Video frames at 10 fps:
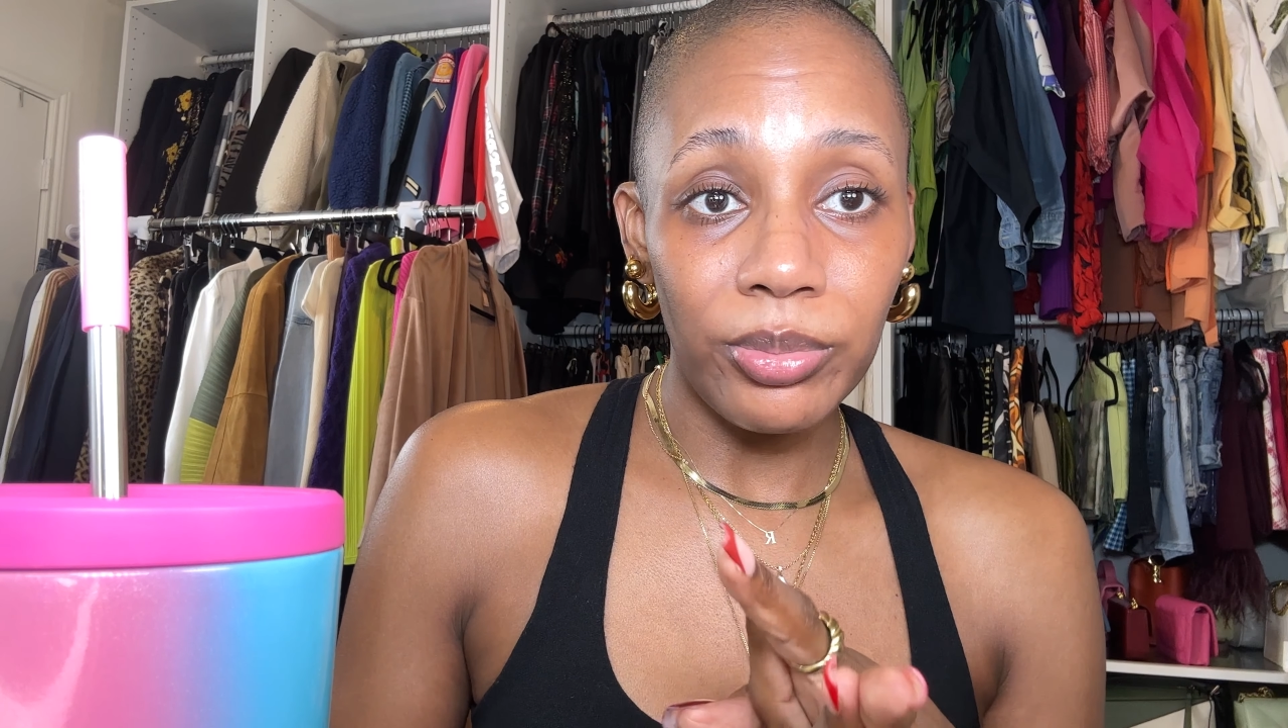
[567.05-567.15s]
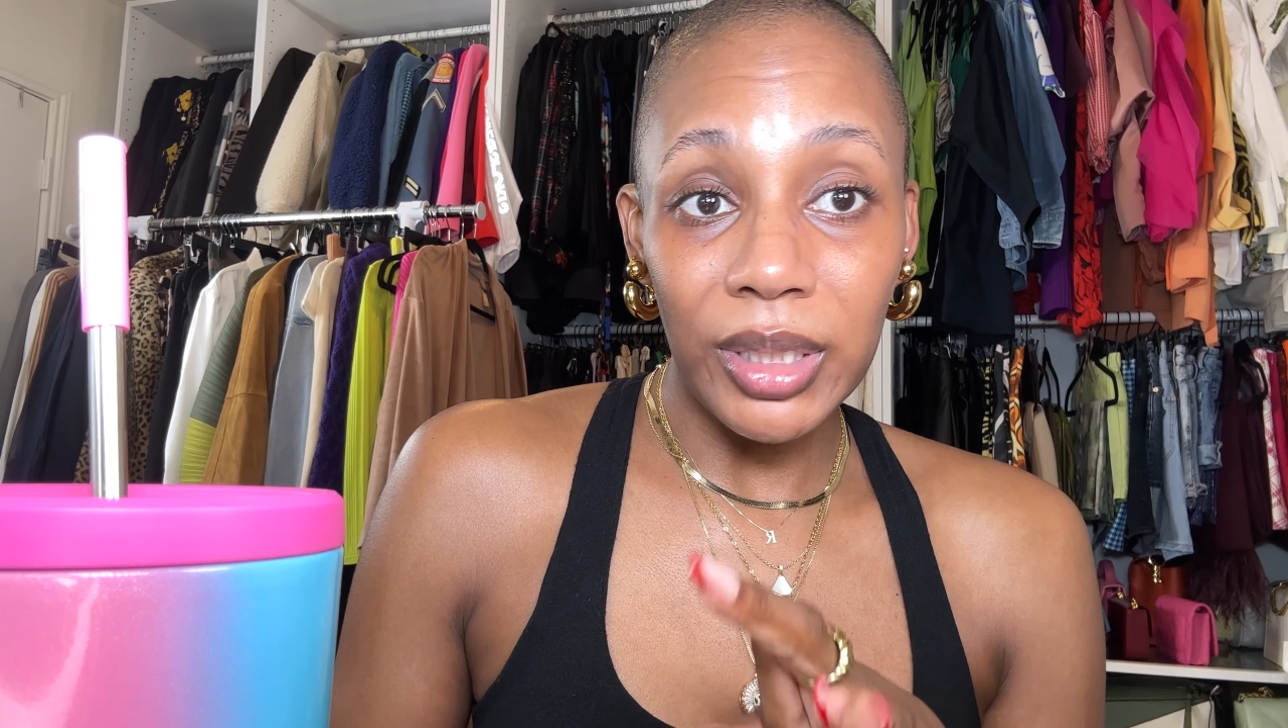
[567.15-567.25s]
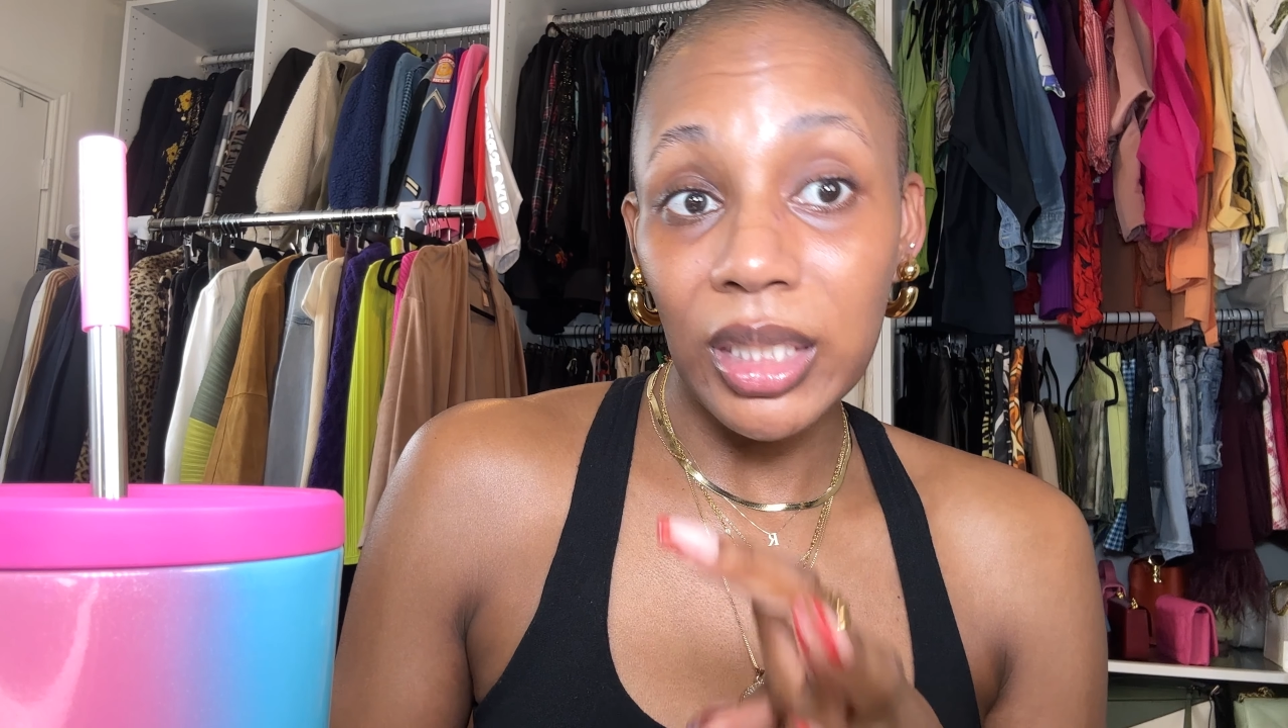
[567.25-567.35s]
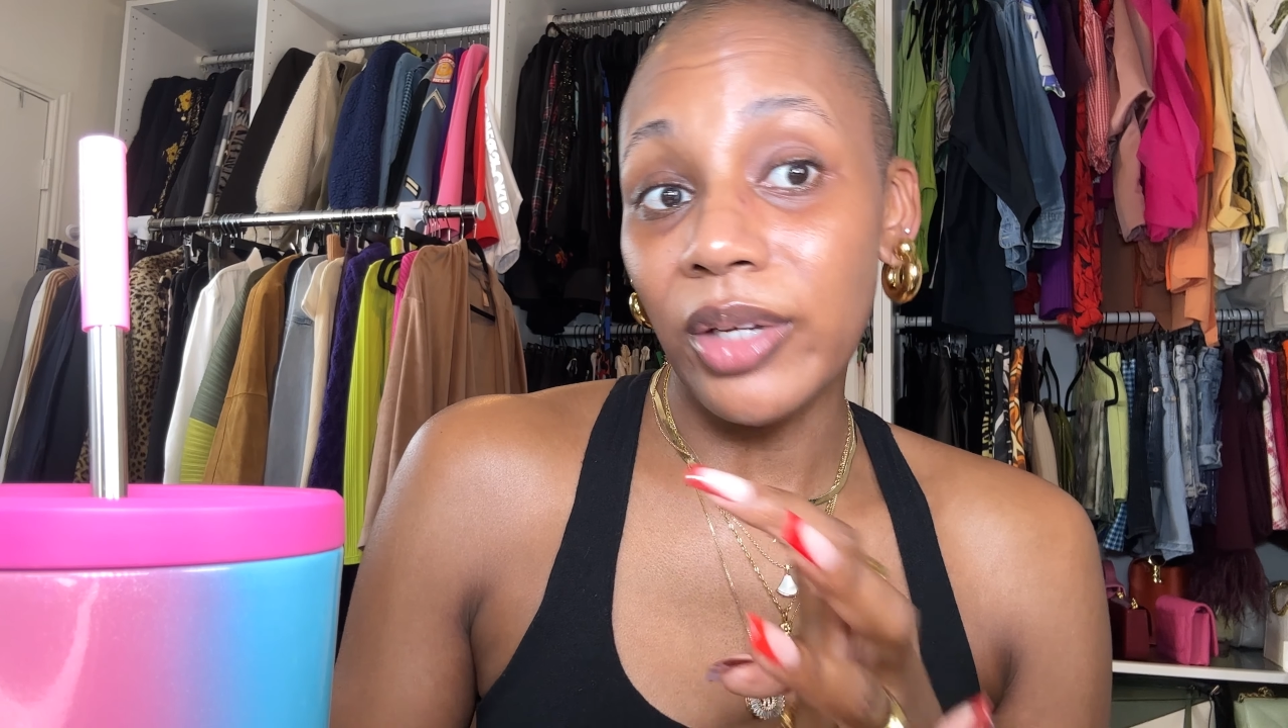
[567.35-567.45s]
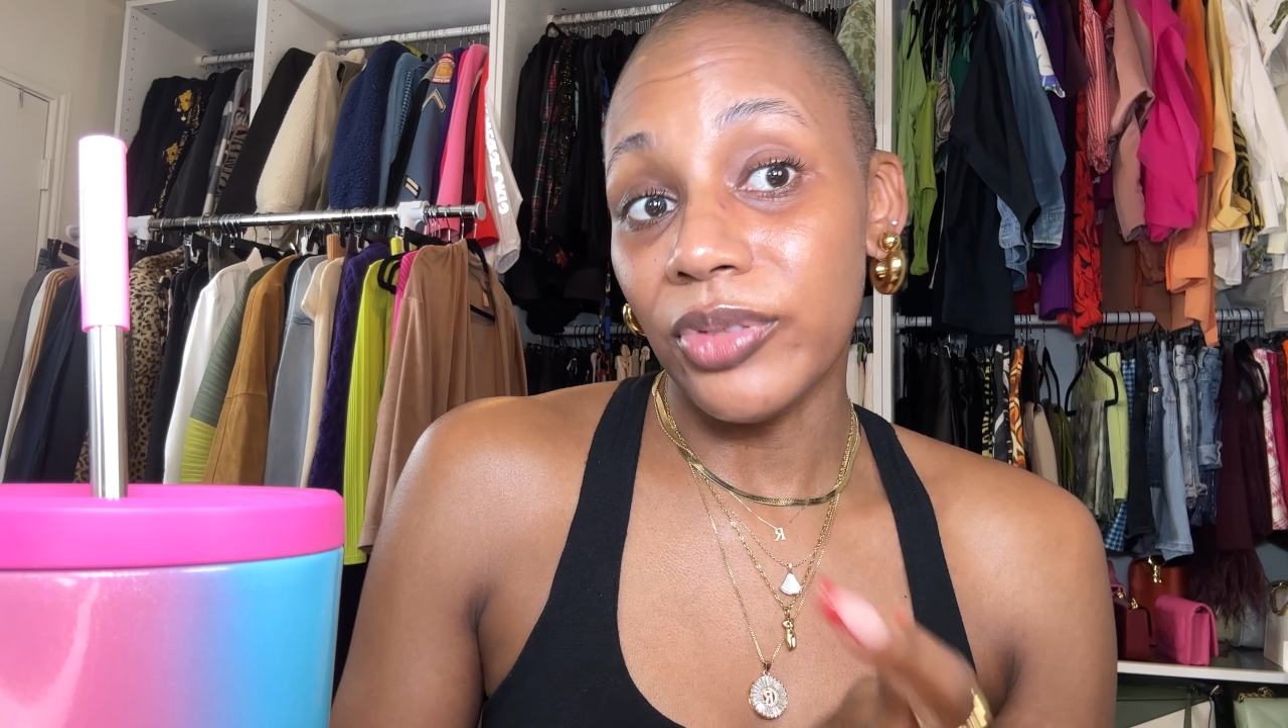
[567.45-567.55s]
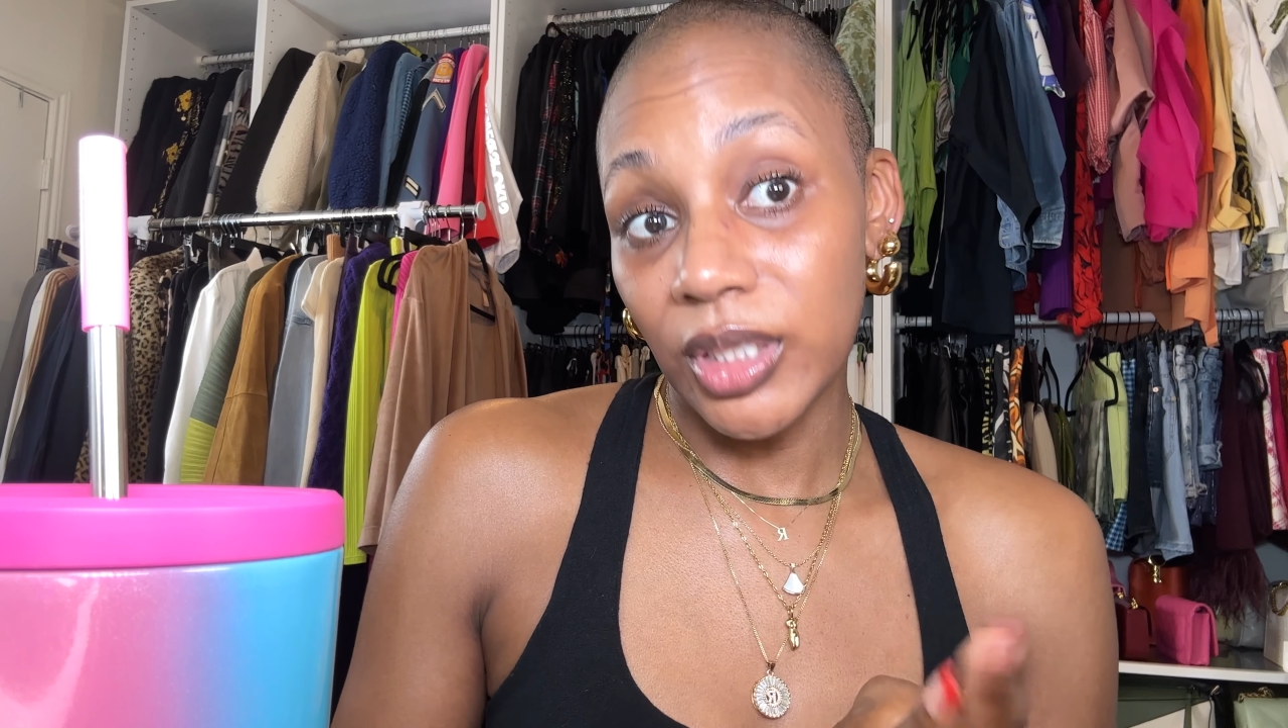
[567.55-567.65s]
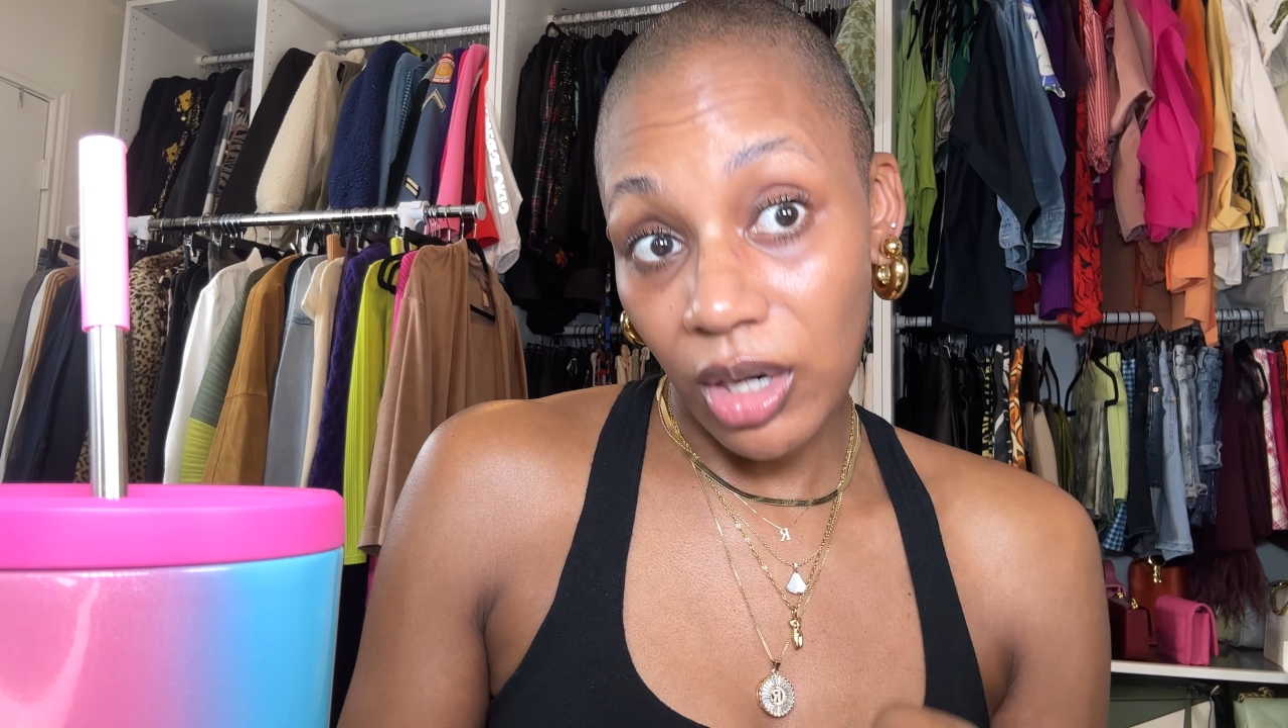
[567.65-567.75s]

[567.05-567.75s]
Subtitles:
be lifting